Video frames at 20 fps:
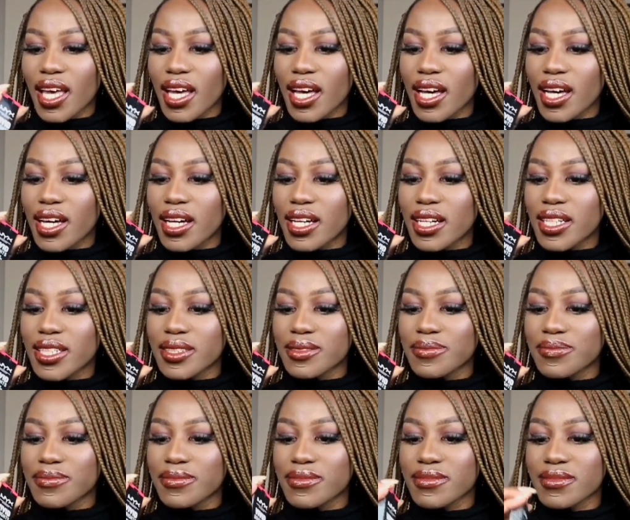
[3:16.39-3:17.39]

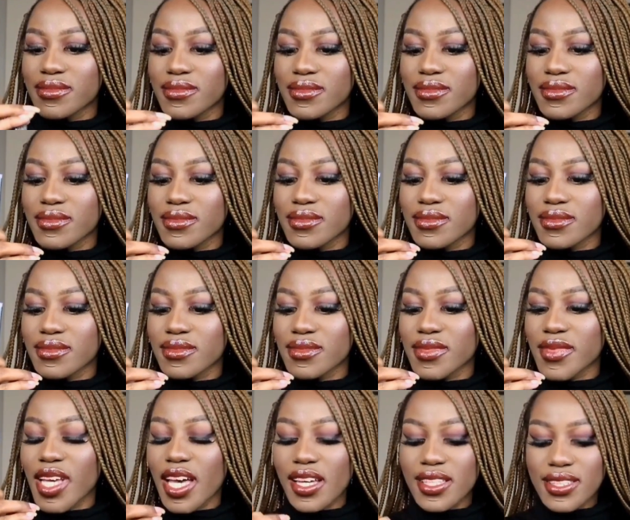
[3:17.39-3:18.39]

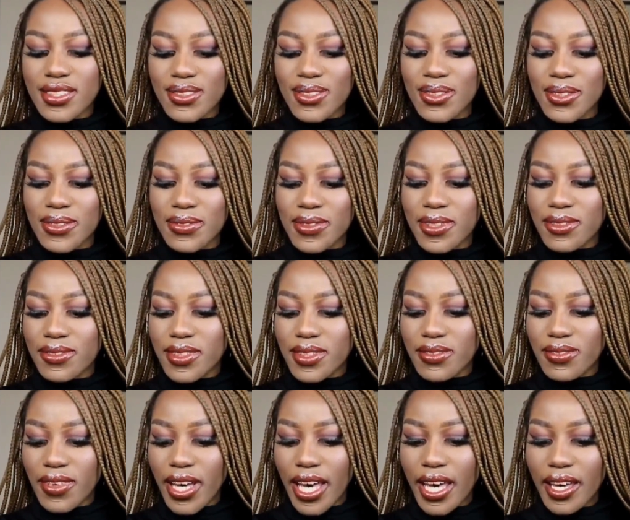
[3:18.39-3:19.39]
Yeah, it's called
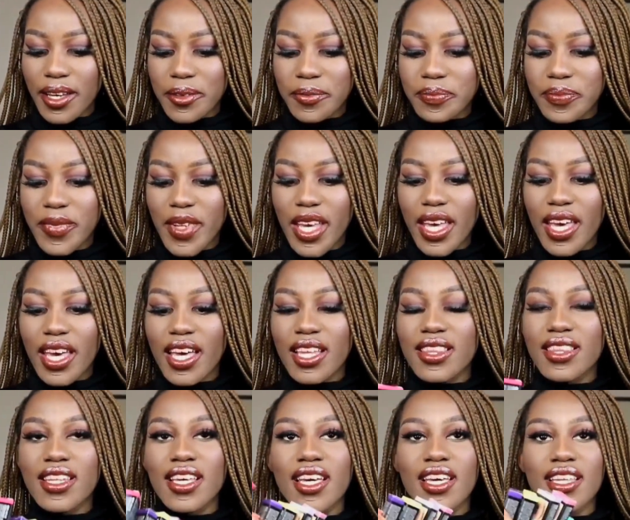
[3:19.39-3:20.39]
Vivid Viam.
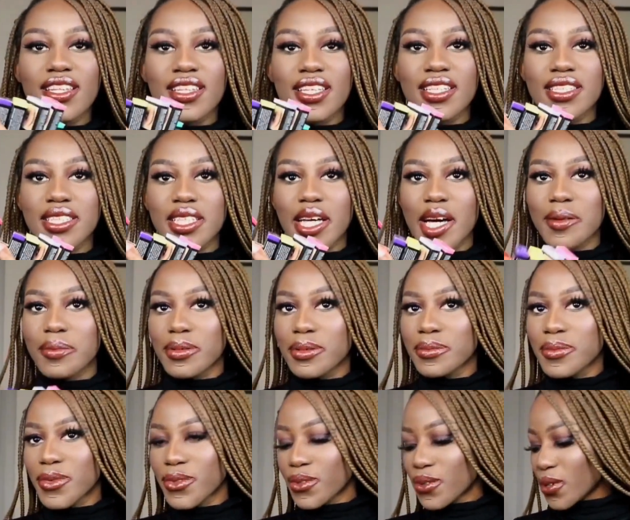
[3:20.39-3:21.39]
And then there's a
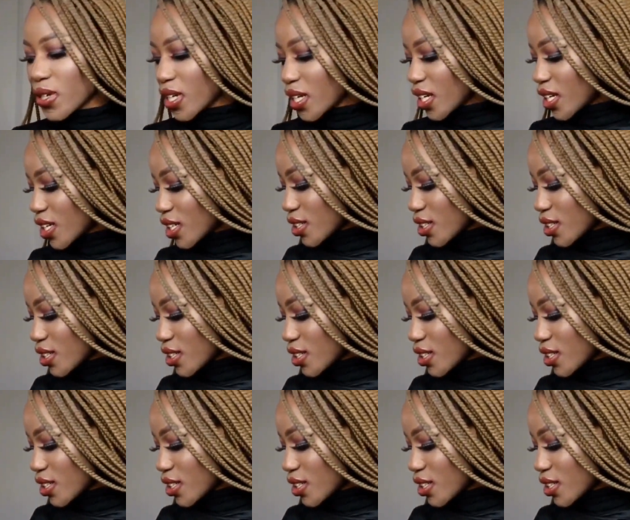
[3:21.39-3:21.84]
couple more.